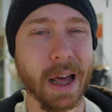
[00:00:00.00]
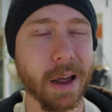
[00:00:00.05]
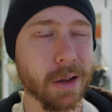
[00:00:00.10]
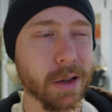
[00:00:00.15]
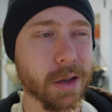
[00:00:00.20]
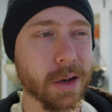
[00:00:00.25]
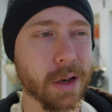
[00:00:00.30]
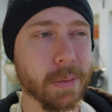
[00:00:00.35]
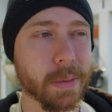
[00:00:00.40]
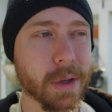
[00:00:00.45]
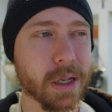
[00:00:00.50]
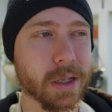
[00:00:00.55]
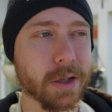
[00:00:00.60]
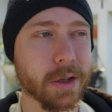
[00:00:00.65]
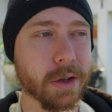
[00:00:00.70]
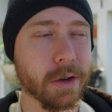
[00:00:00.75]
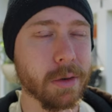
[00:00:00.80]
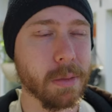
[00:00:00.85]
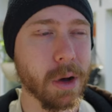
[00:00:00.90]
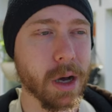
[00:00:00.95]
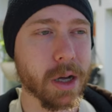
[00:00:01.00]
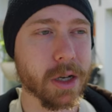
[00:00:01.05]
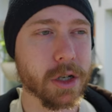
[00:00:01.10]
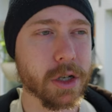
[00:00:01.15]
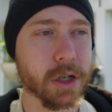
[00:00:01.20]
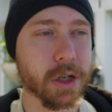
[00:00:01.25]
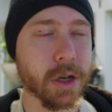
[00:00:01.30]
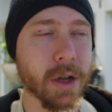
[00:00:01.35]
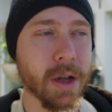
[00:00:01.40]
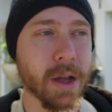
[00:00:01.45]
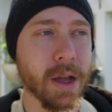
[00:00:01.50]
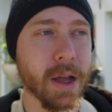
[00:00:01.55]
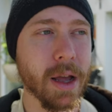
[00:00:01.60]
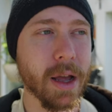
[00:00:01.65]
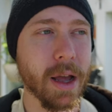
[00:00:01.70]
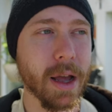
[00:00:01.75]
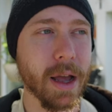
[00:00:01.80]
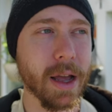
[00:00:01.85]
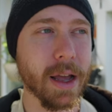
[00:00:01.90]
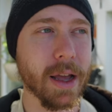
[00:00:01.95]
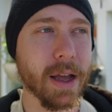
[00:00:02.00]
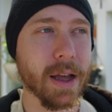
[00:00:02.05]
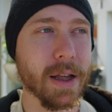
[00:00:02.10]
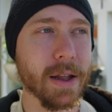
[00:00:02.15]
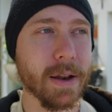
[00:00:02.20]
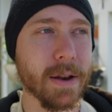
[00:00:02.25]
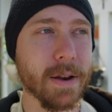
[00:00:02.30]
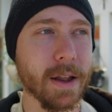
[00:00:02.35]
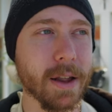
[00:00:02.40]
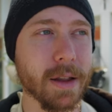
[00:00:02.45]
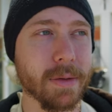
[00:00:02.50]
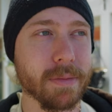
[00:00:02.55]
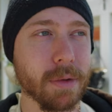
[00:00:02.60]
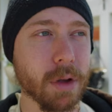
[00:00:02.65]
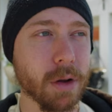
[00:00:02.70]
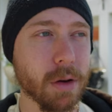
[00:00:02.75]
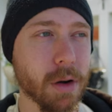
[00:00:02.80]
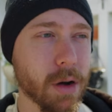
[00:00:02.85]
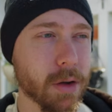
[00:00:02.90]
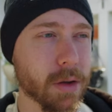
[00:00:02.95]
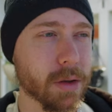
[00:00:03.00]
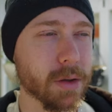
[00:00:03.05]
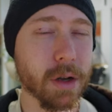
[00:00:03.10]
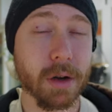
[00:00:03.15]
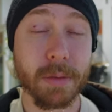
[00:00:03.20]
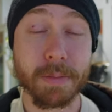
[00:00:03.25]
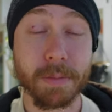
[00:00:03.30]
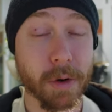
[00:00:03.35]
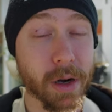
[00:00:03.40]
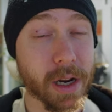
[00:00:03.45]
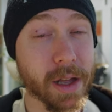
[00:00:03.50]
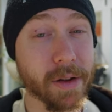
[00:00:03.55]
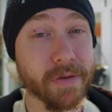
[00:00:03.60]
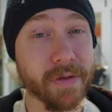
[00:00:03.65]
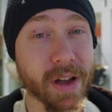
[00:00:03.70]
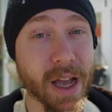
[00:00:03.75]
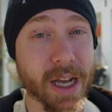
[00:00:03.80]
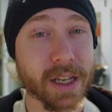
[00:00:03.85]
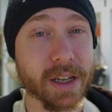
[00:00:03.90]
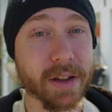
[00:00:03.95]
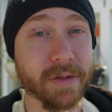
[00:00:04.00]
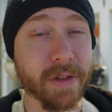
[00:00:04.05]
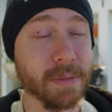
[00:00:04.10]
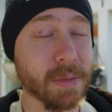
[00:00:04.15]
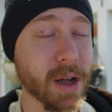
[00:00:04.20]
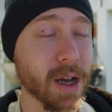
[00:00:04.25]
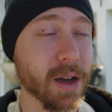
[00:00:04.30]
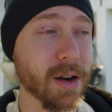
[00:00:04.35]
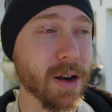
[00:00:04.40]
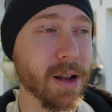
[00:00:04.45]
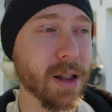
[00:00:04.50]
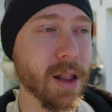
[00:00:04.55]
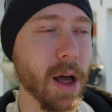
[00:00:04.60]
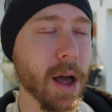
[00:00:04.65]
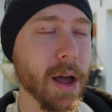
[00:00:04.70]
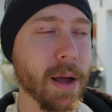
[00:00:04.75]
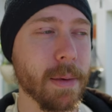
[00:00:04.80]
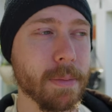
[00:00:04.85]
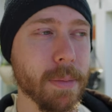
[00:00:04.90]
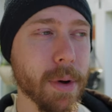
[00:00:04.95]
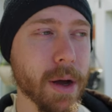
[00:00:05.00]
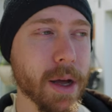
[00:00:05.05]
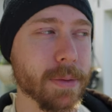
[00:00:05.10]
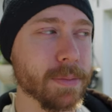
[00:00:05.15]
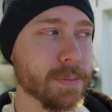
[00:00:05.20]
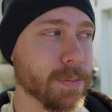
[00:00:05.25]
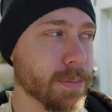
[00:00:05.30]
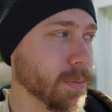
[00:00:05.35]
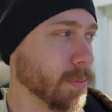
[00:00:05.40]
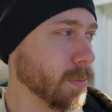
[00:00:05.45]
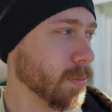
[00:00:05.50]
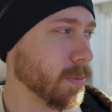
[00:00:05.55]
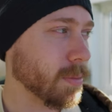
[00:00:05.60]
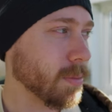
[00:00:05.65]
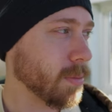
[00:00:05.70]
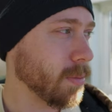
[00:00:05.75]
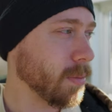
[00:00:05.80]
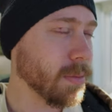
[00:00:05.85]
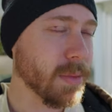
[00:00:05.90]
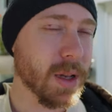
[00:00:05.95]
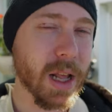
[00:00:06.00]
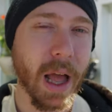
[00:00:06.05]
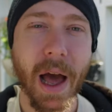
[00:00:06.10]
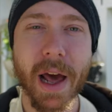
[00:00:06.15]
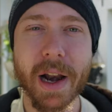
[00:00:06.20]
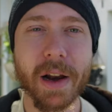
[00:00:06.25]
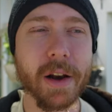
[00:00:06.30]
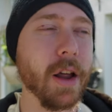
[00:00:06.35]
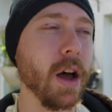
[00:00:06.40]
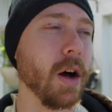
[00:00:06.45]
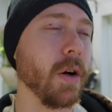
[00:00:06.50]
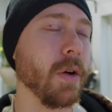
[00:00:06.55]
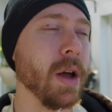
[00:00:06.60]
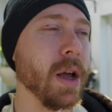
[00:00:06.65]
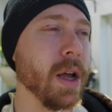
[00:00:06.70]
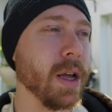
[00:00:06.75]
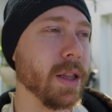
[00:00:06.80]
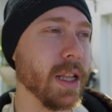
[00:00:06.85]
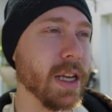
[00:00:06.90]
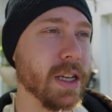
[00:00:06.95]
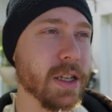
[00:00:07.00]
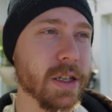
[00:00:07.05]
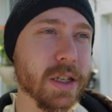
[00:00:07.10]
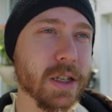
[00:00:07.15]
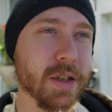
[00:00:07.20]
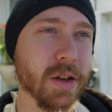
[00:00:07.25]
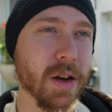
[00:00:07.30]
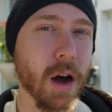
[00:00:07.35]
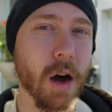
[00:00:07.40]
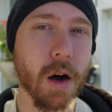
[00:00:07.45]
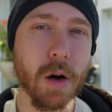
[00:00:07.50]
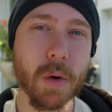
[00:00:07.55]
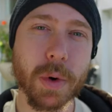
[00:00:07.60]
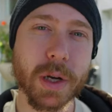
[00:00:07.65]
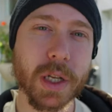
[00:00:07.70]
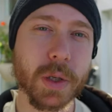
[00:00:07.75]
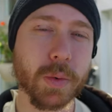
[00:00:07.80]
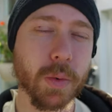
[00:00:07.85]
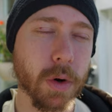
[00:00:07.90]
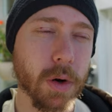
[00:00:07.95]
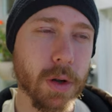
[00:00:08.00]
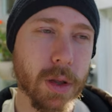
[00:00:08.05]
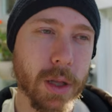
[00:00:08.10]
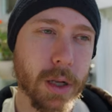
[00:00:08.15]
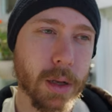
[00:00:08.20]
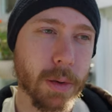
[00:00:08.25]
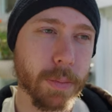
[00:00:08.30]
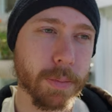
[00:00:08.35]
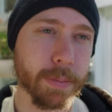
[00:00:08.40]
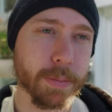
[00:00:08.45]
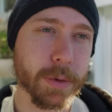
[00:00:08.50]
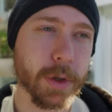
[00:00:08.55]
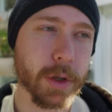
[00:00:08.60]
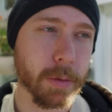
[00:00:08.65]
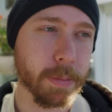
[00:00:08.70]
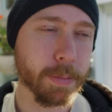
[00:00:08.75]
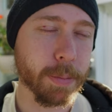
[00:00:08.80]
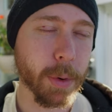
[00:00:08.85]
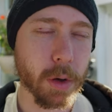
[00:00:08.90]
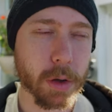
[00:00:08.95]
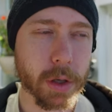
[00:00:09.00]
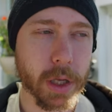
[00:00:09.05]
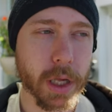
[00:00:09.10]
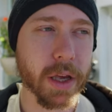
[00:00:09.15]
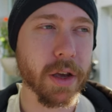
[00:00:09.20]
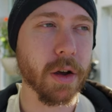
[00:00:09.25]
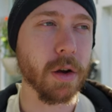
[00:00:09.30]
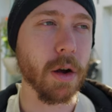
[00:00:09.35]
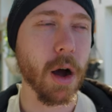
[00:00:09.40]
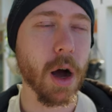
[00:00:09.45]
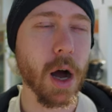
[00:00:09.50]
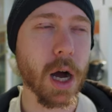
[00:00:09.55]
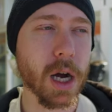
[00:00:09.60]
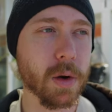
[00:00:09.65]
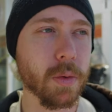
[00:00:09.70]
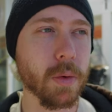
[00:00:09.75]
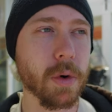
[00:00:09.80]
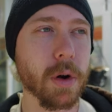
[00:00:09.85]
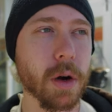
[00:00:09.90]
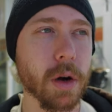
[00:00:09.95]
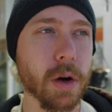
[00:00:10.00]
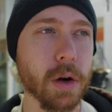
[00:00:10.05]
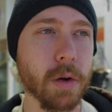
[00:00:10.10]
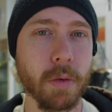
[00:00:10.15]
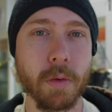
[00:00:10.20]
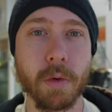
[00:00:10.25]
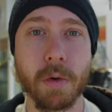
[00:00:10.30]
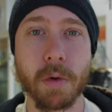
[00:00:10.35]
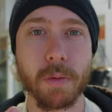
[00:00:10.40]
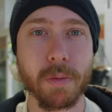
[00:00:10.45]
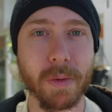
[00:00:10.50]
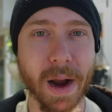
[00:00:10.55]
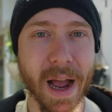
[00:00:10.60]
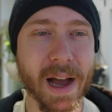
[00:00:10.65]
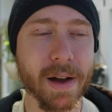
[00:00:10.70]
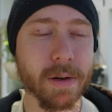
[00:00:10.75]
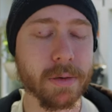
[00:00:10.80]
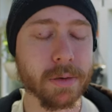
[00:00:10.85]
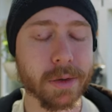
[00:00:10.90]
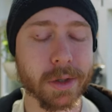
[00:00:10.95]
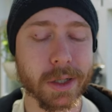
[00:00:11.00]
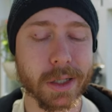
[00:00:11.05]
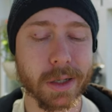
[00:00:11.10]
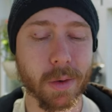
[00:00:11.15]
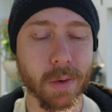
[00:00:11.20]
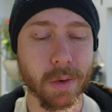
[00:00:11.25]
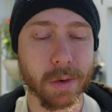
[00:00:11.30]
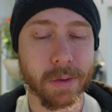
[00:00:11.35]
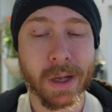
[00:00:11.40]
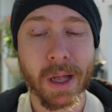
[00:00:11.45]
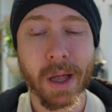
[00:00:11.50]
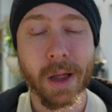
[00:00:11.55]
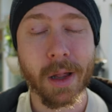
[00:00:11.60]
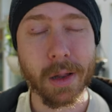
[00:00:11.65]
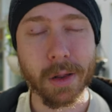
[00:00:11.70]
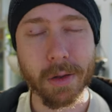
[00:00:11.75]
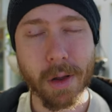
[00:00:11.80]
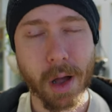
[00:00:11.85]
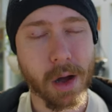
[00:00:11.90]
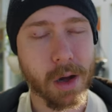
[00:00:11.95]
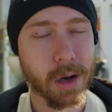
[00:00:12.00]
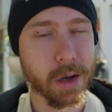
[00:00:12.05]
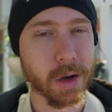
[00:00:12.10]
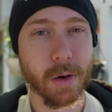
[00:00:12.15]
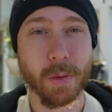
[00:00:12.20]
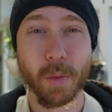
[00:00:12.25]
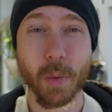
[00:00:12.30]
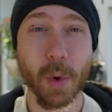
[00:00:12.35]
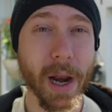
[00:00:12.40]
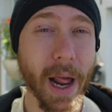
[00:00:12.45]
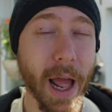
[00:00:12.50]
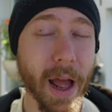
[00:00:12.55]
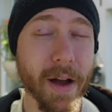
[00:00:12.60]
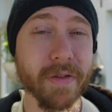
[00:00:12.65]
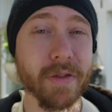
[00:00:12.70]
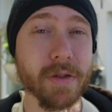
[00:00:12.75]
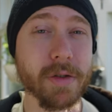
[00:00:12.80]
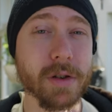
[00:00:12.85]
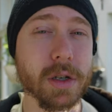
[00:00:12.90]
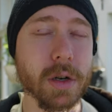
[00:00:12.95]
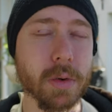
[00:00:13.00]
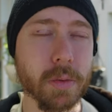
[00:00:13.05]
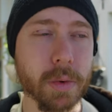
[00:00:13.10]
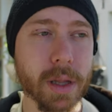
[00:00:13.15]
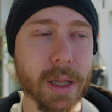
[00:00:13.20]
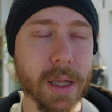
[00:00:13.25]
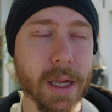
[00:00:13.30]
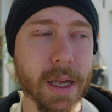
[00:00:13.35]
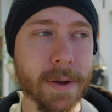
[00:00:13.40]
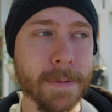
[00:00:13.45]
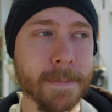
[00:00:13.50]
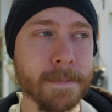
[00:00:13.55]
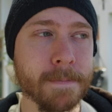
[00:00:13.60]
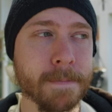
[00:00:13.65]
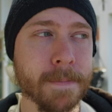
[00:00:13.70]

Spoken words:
out a little bit too much. And they're pretty effective, I'm not gonna lie, but I don't know. They just always were a little too bulky or awkward or round or long or whatever to really